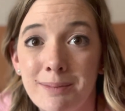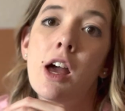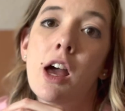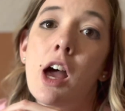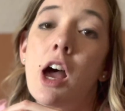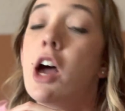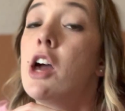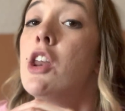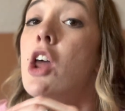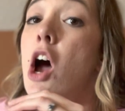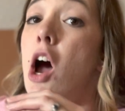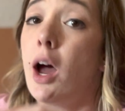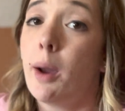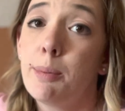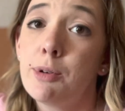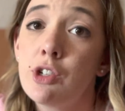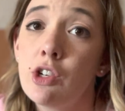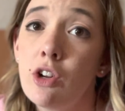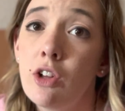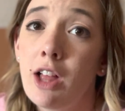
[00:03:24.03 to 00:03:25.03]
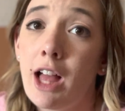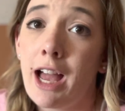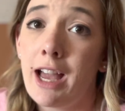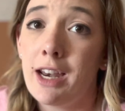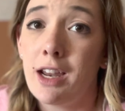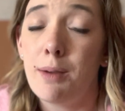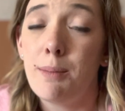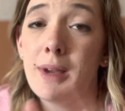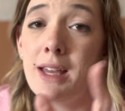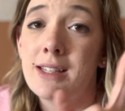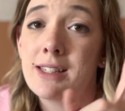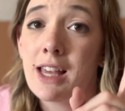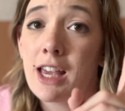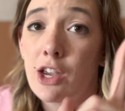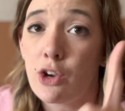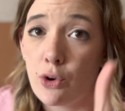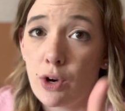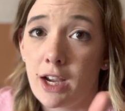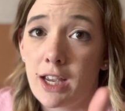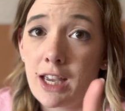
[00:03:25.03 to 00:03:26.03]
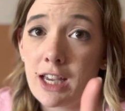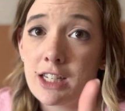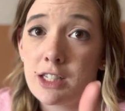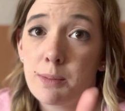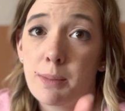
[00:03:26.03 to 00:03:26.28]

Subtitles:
An optional item is a Cricut,